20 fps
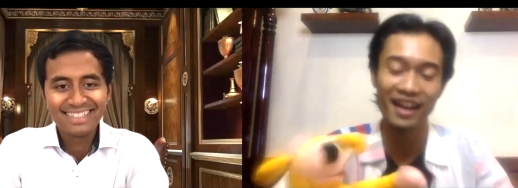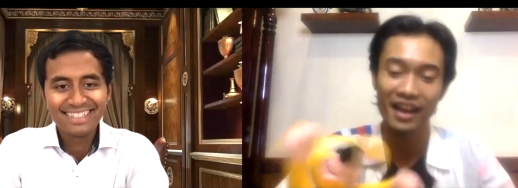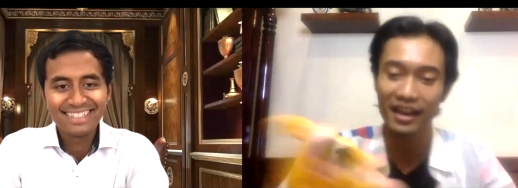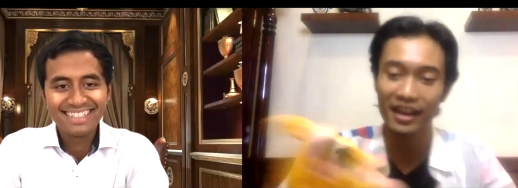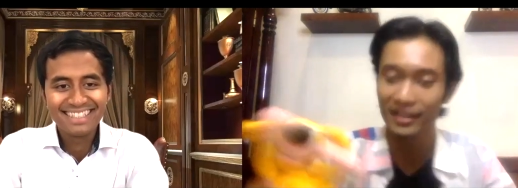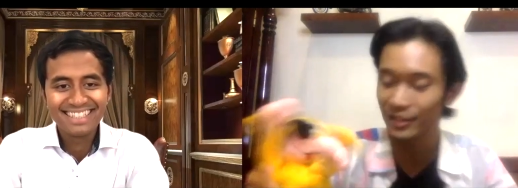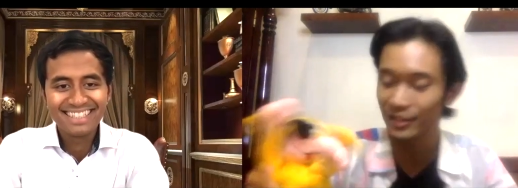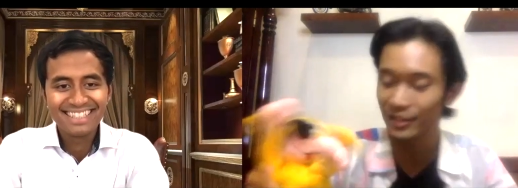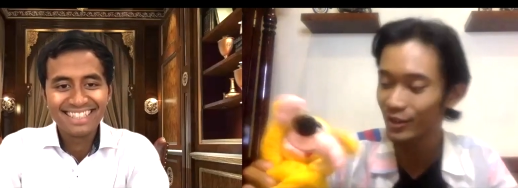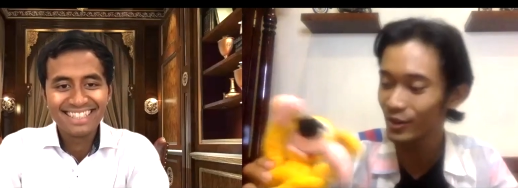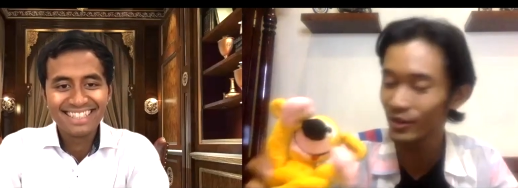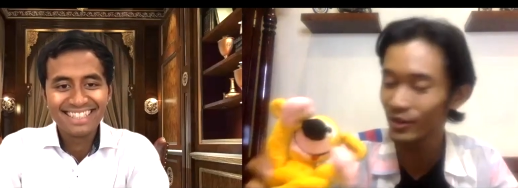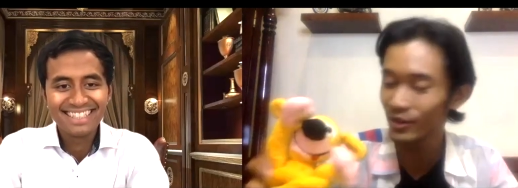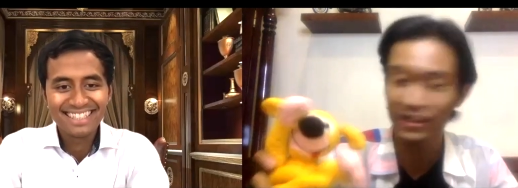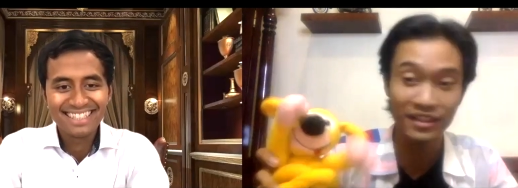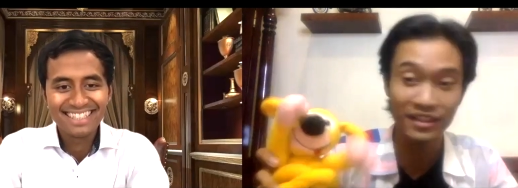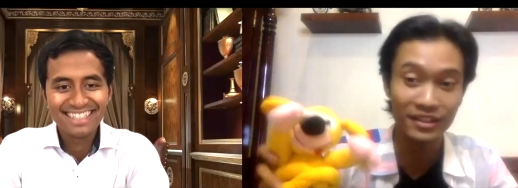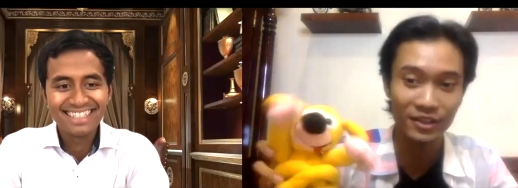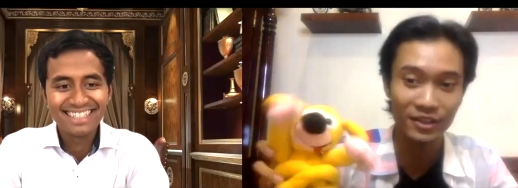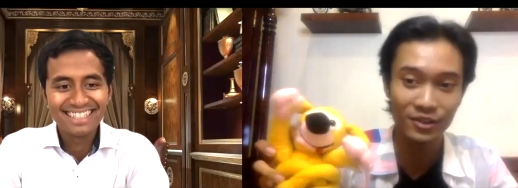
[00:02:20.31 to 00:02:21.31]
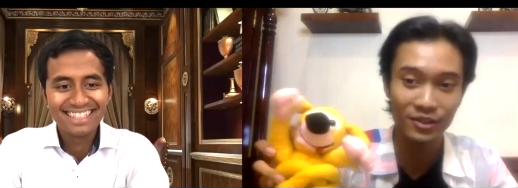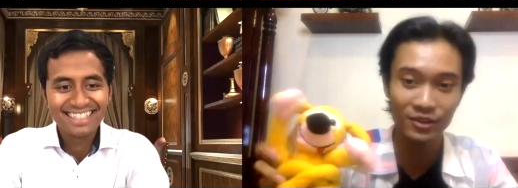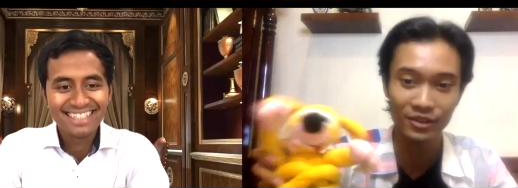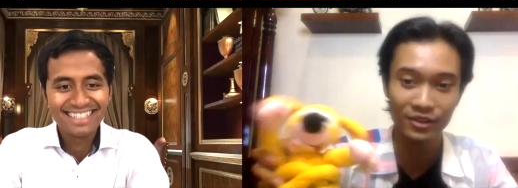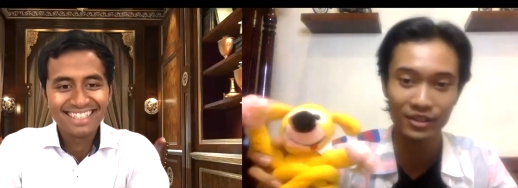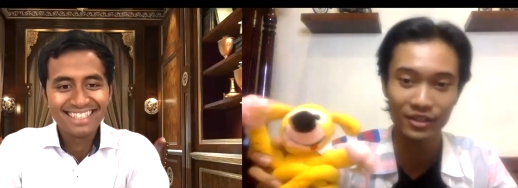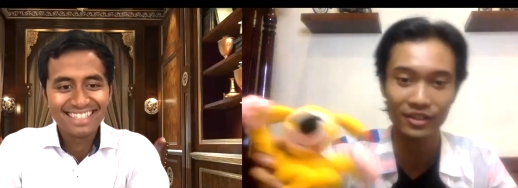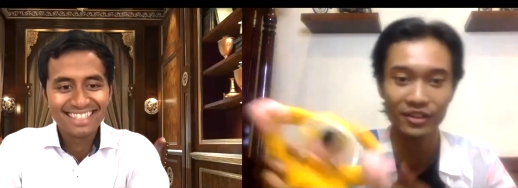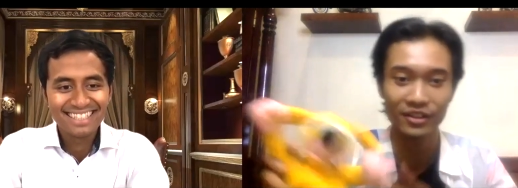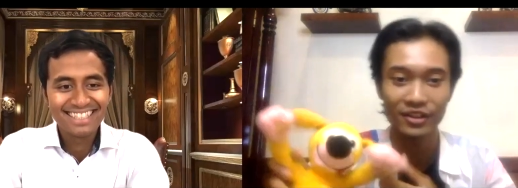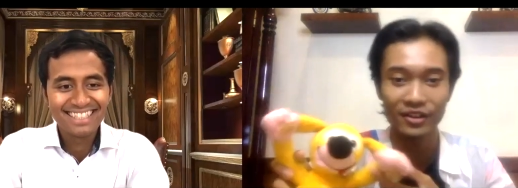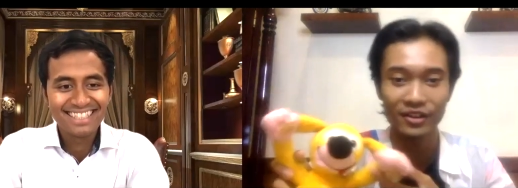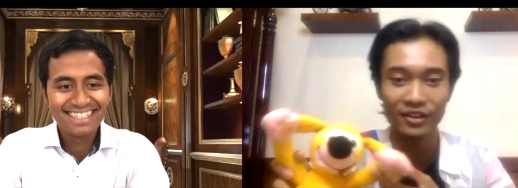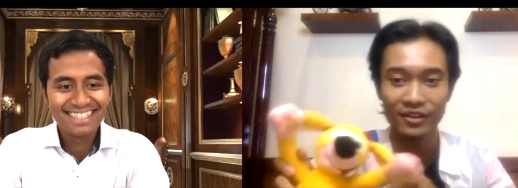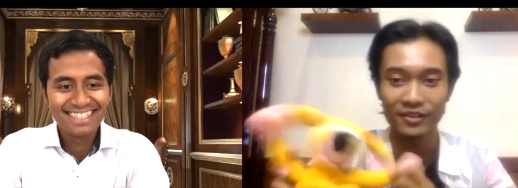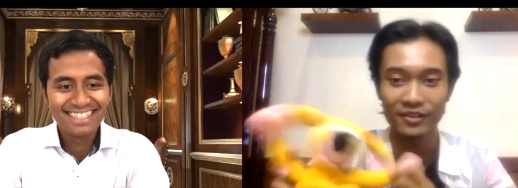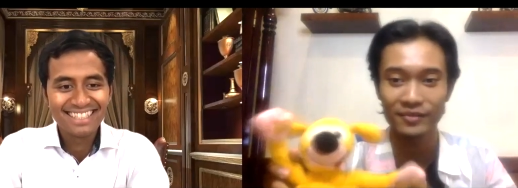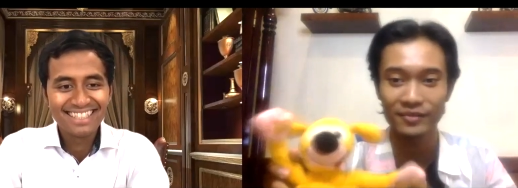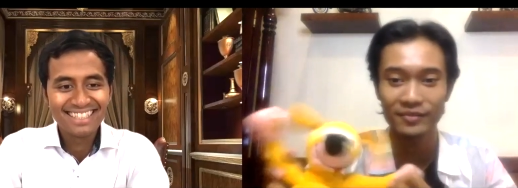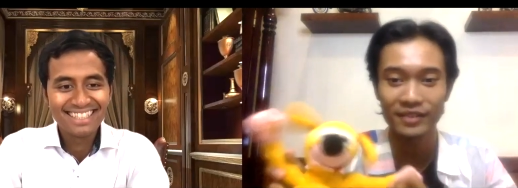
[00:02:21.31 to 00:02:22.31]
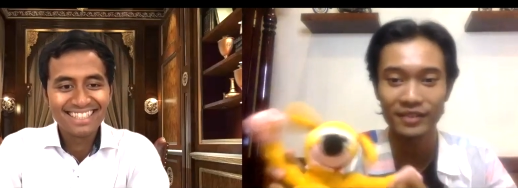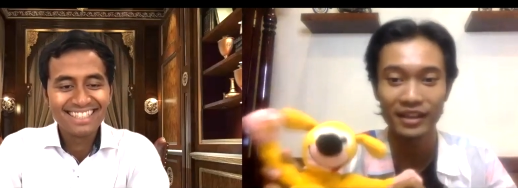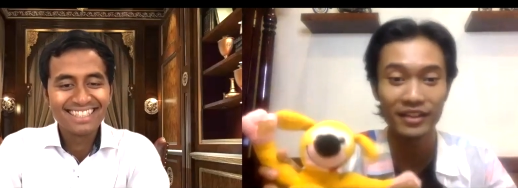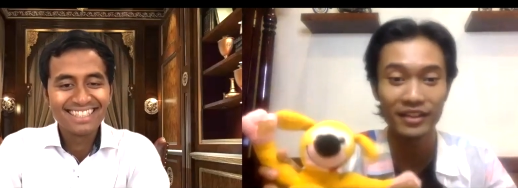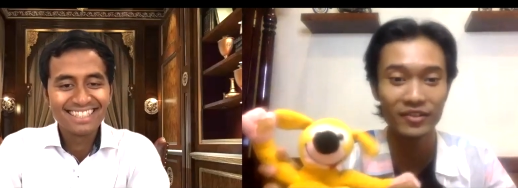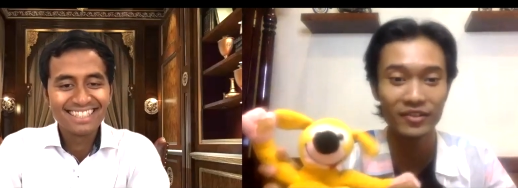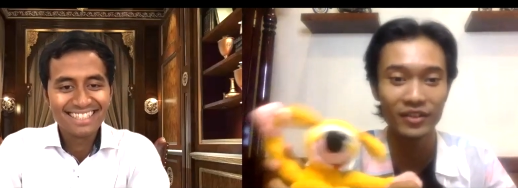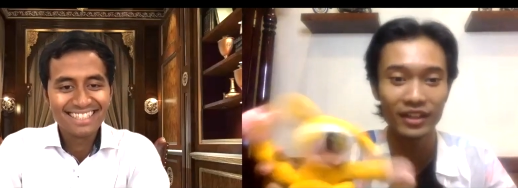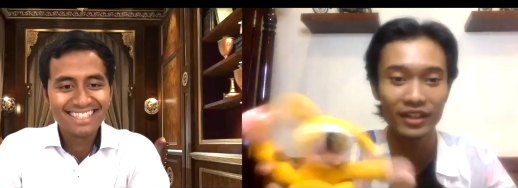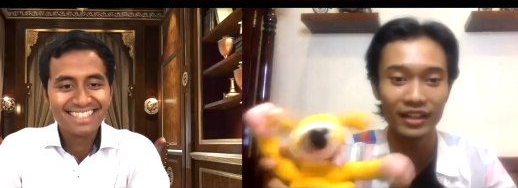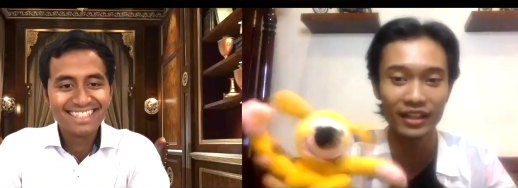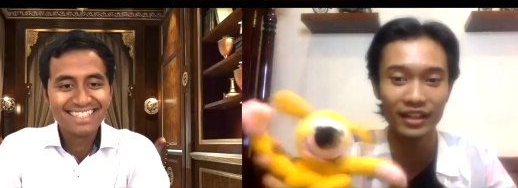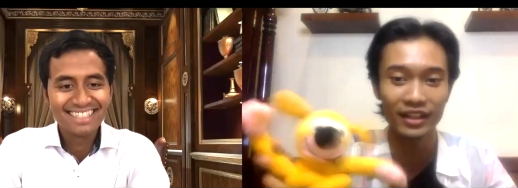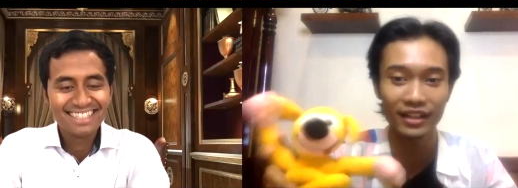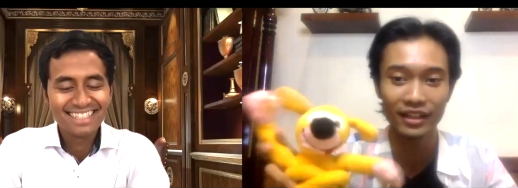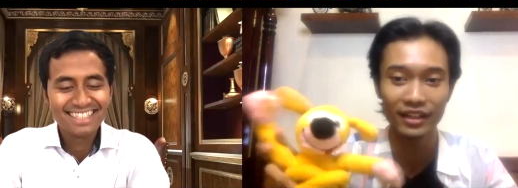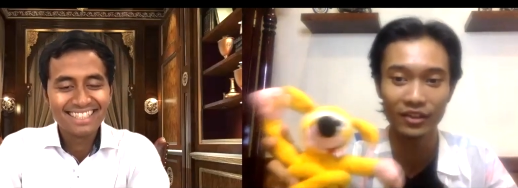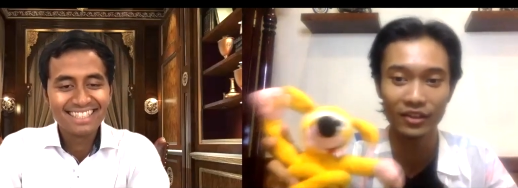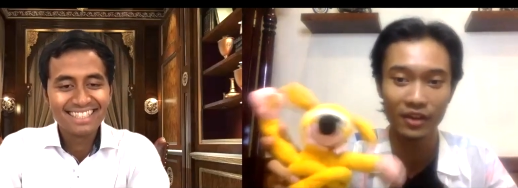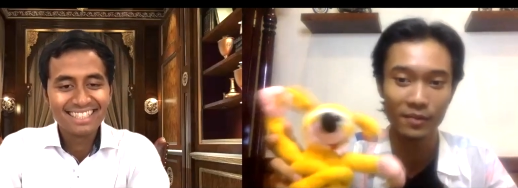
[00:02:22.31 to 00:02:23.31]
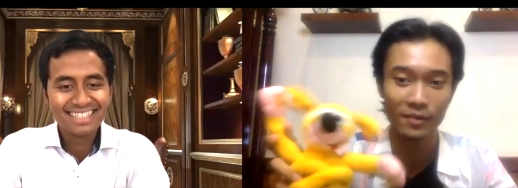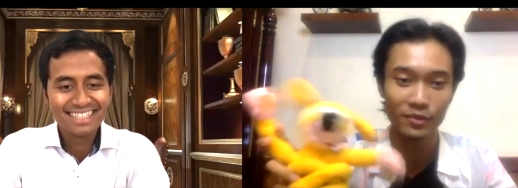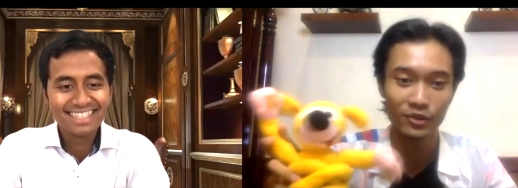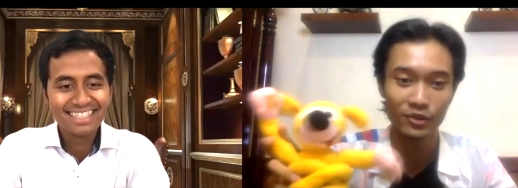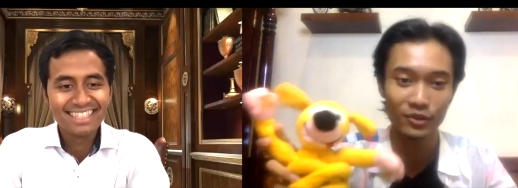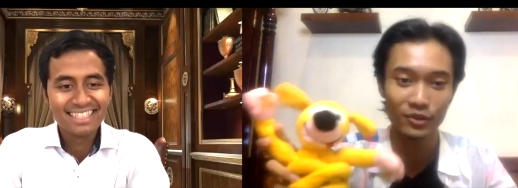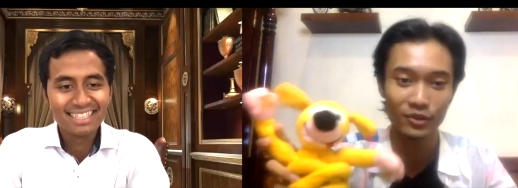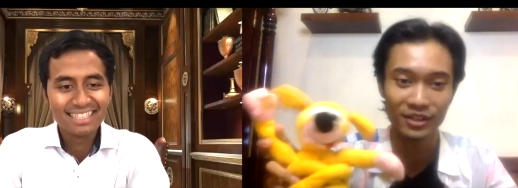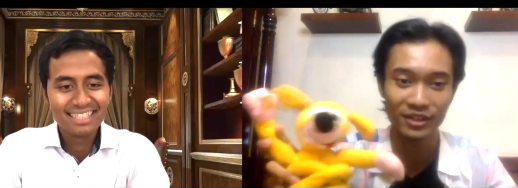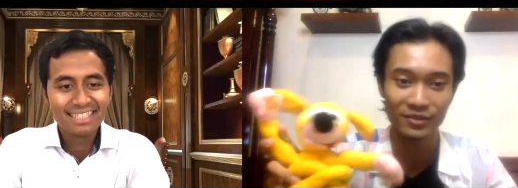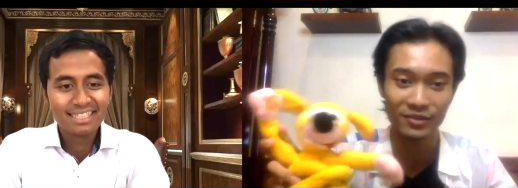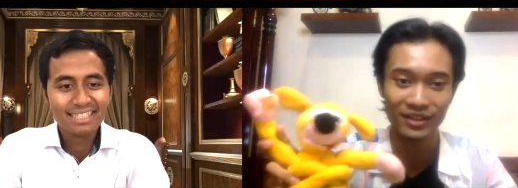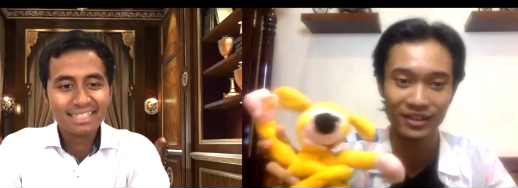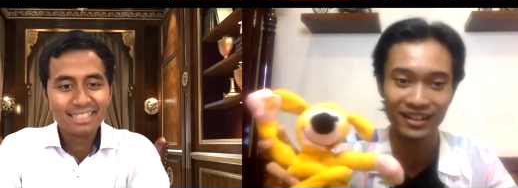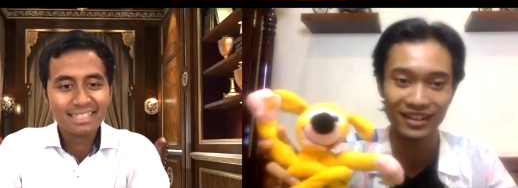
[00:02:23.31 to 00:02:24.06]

Speaker 1: it's good. He's good. You know, he's really look up to you as well.